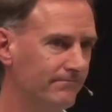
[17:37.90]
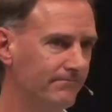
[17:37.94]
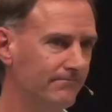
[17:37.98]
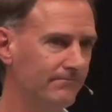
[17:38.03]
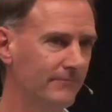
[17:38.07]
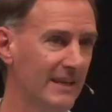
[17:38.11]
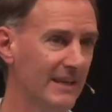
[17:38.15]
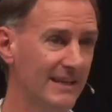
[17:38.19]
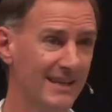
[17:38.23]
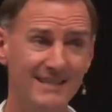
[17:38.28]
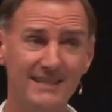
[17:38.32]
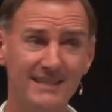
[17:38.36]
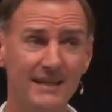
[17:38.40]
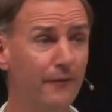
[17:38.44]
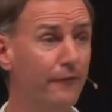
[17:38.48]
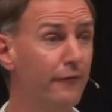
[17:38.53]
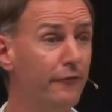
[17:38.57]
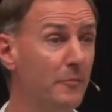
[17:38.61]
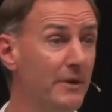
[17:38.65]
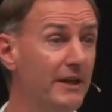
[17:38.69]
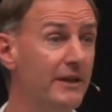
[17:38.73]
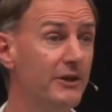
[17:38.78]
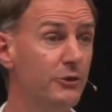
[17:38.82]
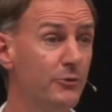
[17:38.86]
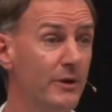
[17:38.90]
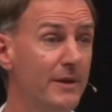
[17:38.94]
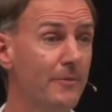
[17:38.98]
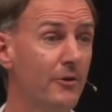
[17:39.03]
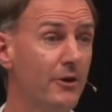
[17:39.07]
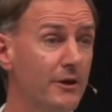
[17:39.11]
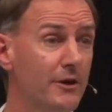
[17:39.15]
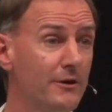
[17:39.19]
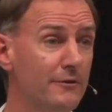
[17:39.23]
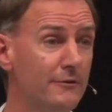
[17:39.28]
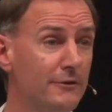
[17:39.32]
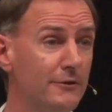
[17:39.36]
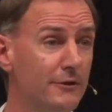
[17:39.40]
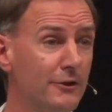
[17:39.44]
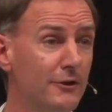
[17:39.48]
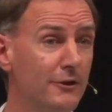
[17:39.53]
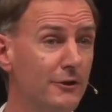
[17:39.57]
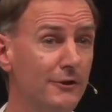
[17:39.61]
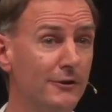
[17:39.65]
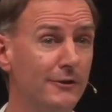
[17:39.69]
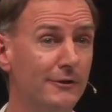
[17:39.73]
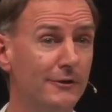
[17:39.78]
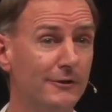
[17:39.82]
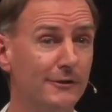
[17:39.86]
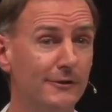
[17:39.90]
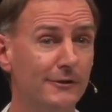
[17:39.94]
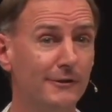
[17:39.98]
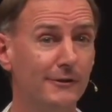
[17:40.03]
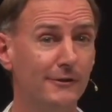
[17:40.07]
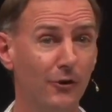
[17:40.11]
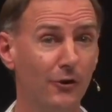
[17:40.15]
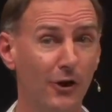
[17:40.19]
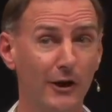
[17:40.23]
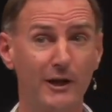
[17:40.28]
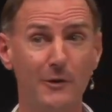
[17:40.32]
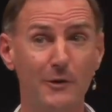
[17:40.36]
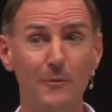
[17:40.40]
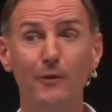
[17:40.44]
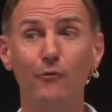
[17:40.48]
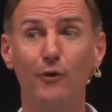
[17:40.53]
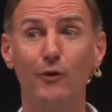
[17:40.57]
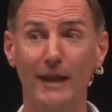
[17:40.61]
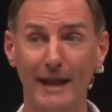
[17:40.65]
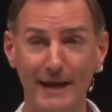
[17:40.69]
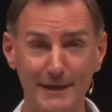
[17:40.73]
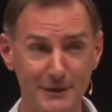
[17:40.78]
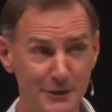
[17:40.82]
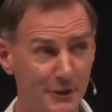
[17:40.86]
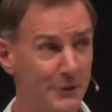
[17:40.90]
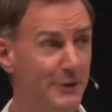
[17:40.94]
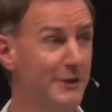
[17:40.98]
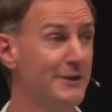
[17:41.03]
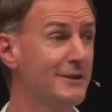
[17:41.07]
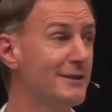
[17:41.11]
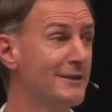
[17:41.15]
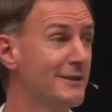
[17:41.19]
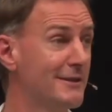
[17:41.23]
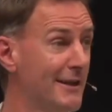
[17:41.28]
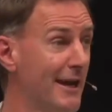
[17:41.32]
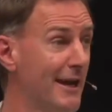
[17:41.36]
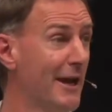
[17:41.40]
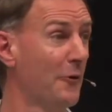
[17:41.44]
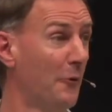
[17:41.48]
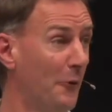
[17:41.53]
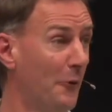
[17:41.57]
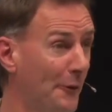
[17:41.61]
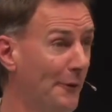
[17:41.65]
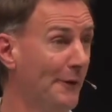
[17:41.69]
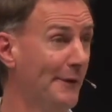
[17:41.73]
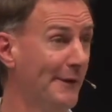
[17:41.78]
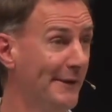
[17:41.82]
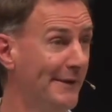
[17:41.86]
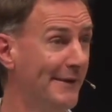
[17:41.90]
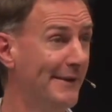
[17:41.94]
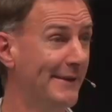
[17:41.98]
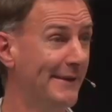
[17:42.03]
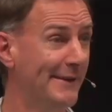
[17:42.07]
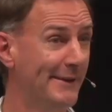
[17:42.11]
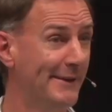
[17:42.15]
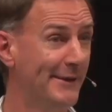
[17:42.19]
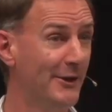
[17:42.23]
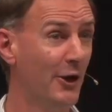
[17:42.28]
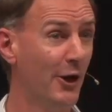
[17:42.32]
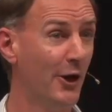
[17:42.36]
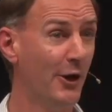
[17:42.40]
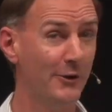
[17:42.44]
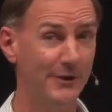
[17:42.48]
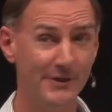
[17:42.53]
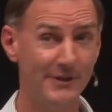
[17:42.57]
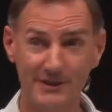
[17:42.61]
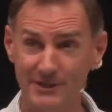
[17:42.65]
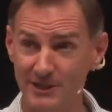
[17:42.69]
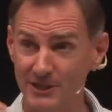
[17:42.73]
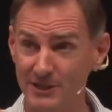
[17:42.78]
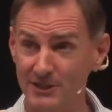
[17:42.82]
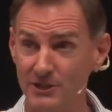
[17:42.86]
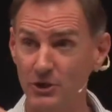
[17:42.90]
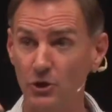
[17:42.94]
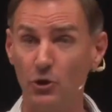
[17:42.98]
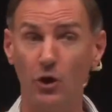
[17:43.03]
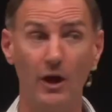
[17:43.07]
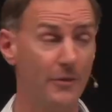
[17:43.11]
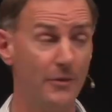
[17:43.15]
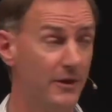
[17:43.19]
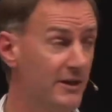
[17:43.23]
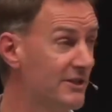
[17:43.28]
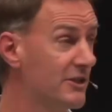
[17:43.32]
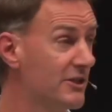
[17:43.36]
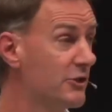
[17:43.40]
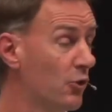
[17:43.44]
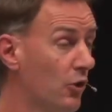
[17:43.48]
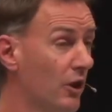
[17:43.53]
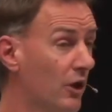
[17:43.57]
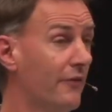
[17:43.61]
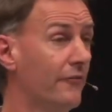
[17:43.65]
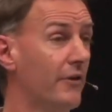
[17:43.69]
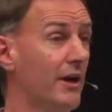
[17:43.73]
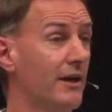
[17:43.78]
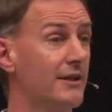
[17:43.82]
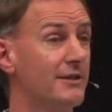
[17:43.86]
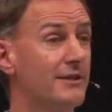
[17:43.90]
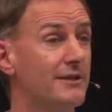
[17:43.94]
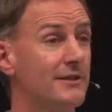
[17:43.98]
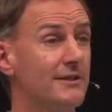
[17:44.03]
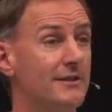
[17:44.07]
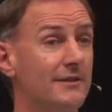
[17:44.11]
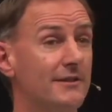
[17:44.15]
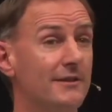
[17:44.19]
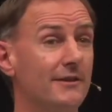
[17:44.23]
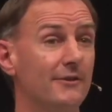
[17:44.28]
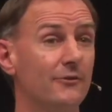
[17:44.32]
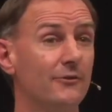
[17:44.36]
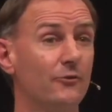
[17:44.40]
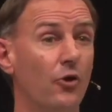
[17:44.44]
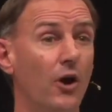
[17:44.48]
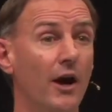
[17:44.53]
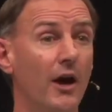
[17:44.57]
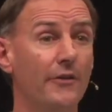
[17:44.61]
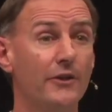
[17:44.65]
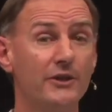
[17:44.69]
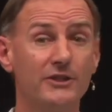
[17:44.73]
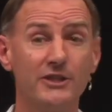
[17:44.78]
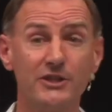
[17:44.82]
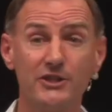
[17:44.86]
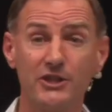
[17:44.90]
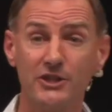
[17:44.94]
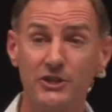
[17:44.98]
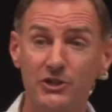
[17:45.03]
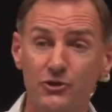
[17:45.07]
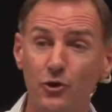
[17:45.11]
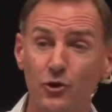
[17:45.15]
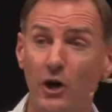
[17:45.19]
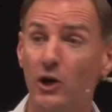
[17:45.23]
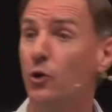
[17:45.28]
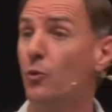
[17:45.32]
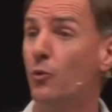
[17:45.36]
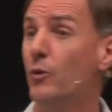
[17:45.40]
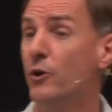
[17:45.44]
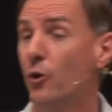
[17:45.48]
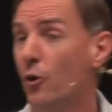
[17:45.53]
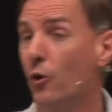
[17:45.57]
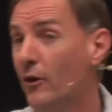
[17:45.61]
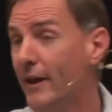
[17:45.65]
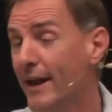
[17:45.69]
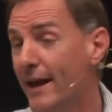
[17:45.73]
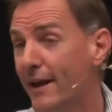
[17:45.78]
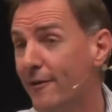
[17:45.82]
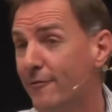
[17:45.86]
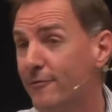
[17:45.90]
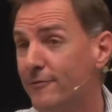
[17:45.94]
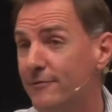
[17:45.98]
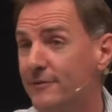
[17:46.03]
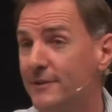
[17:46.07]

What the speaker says: Does that sound familiar to anybody? All right, can we relate to this at all? You know, this is all of us, right? This is a struggle we all have